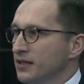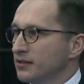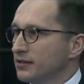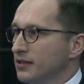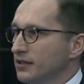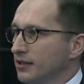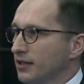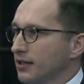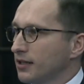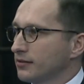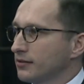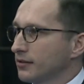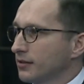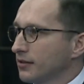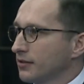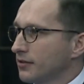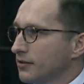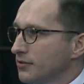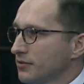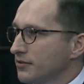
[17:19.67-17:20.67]

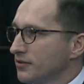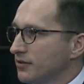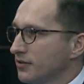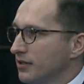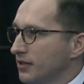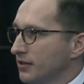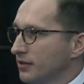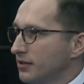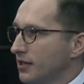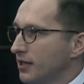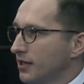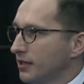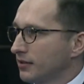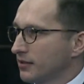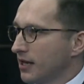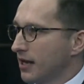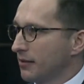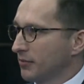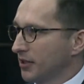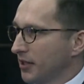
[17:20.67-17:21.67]
the entire
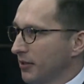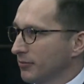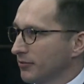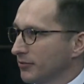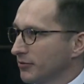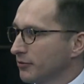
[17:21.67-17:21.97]
timetable.